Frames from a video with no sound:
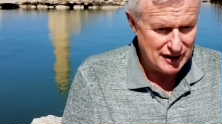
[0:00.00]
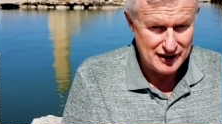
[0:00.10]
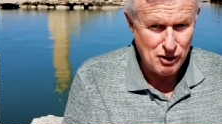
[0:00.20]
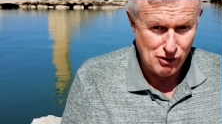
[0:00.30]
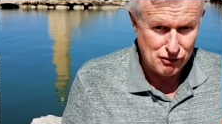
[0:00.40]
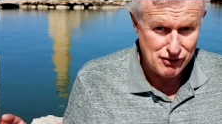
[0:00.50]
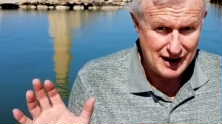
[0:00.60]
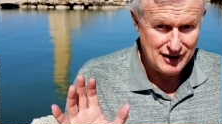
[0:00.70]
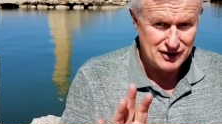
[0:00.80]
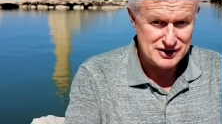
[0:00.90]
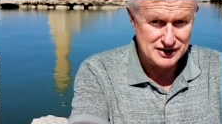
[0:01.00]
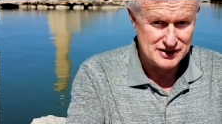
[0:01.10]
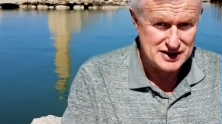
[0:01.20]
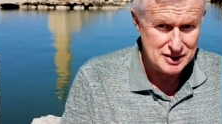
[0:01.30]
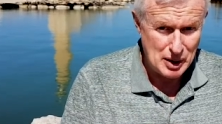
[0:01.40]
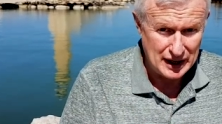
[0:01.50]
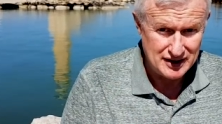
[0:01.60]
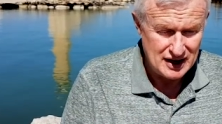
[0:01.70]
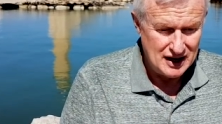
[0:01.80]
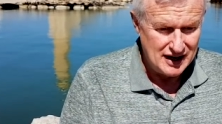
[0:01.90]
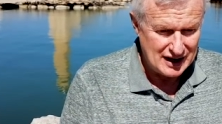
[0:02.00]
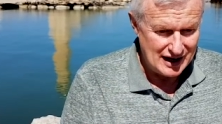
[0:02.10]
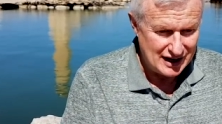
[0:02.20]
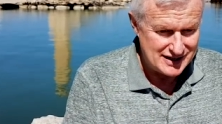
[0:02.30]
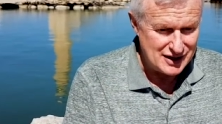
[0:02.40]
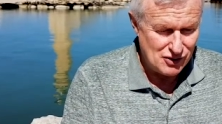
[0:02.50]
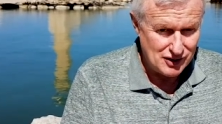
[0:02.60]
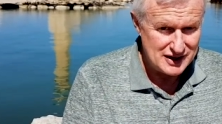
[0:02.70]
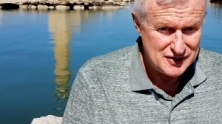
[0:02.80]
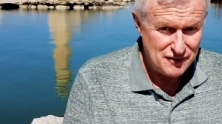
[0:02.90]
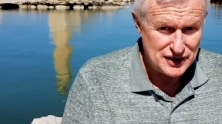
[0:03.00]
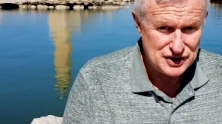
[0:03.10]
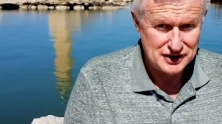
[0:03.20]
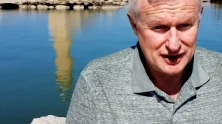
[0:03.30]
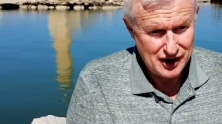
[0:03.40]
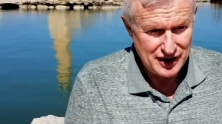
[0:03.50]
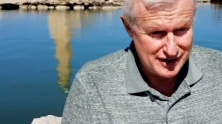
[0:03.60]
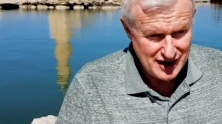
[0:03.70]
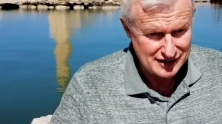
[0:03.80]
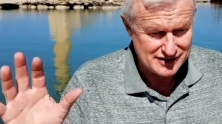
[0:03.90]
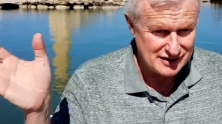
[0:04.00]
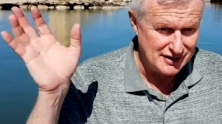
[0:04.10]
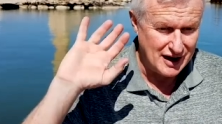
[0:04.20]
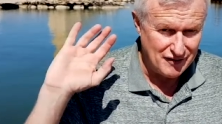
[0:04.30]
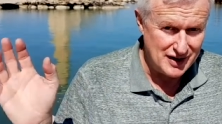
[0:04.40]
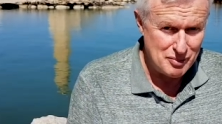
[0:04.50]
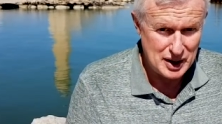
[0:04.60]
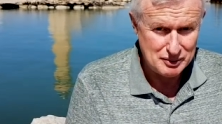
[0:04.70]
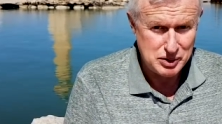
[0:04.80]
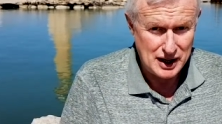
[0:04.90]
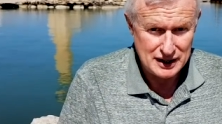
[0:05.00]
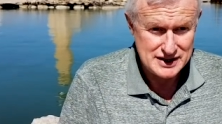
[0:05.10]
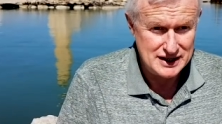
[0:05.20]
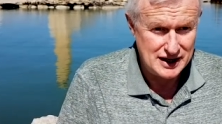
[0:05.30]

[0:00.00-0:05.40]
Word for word: And they all run onto the seabed collecting all these fish and going nuts and having a big party.